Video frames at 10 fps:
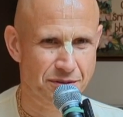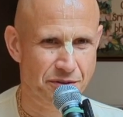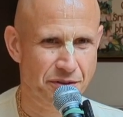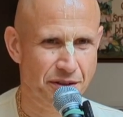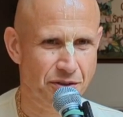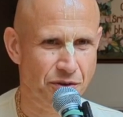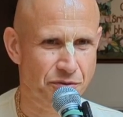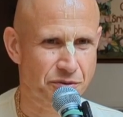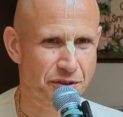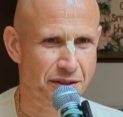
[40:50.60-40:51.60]
think of
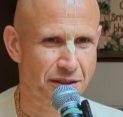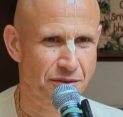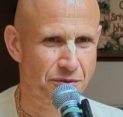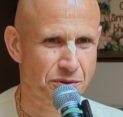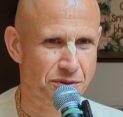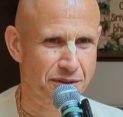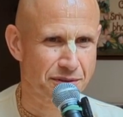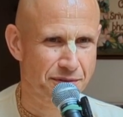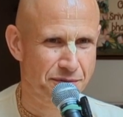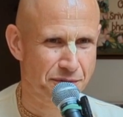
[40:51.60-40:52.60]
drinking water
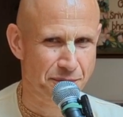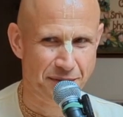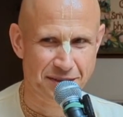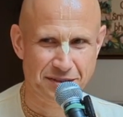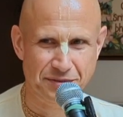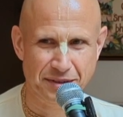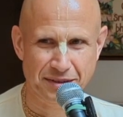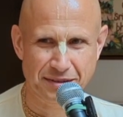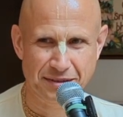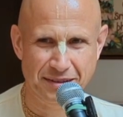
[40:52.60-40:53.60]
from his
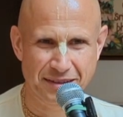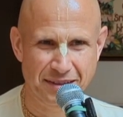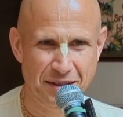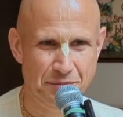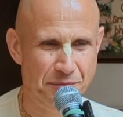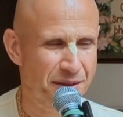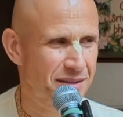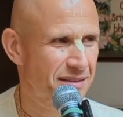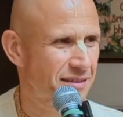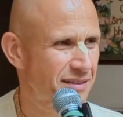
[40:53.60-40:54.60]
feet.
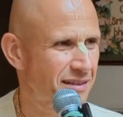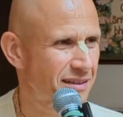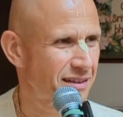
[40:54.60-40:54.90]
But